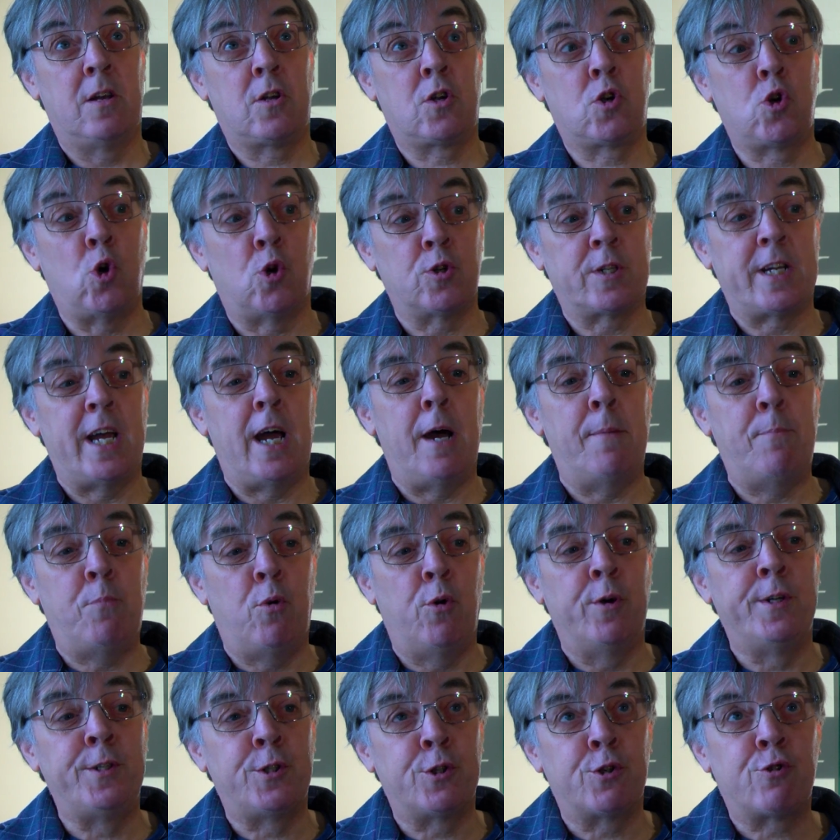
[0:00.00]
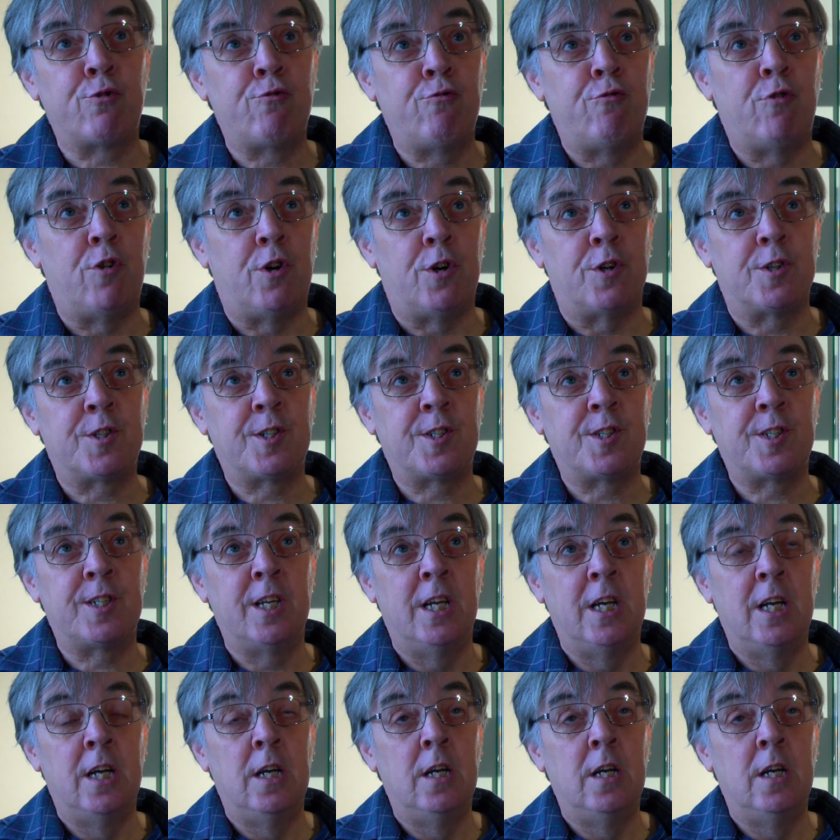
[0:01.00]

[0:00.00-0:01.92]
got our point across,